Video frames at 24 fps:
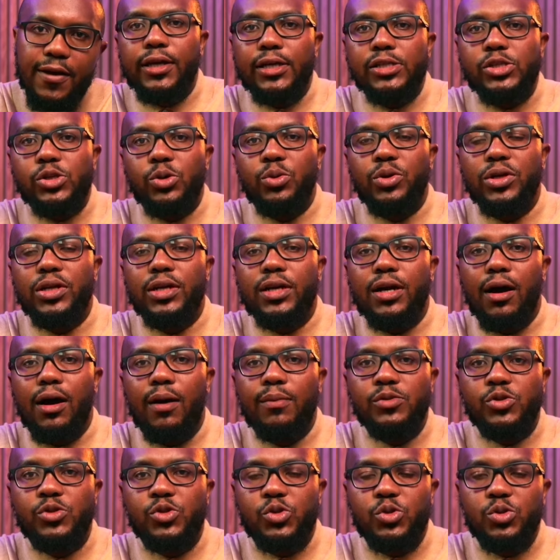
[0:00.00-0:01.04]
Yeah, so when it
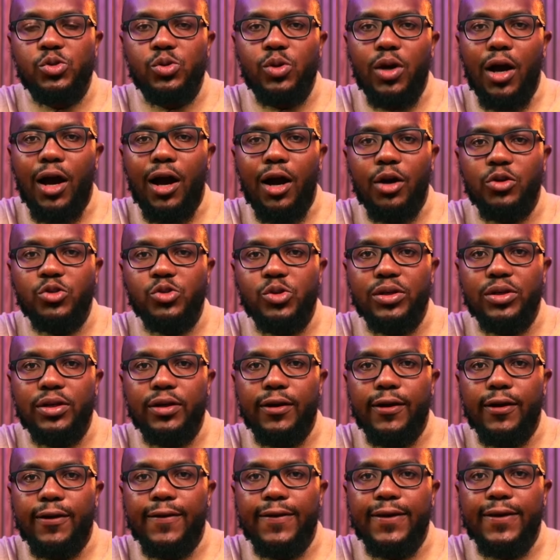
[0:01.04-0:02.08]
comes to
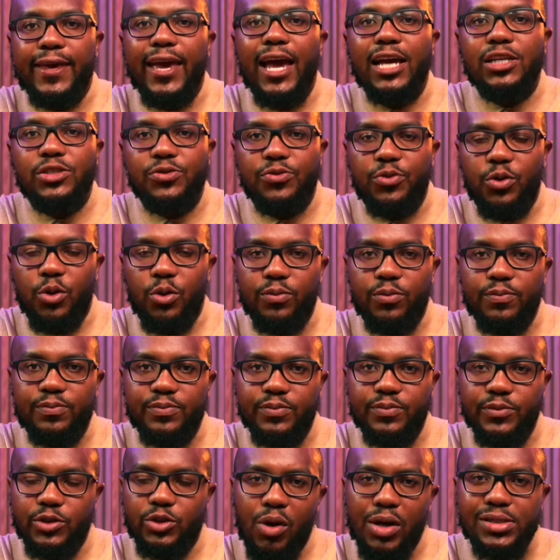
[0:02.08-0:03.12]
actual cash flow,
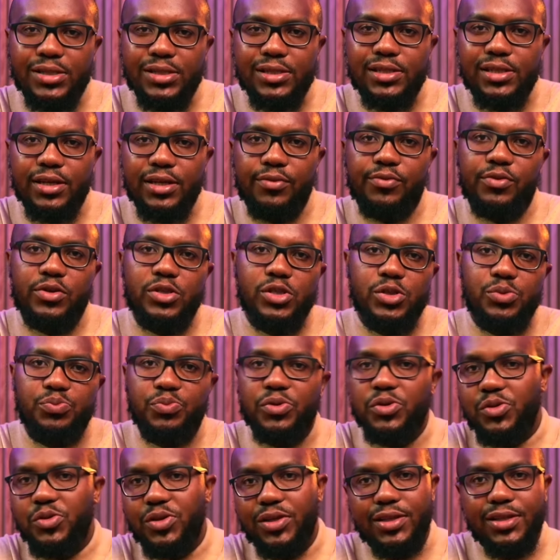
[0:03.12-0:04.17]
what's the difference
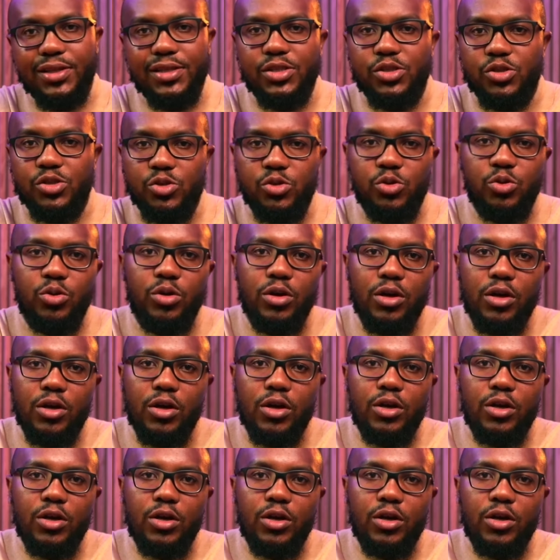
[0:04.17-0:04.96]
between these two?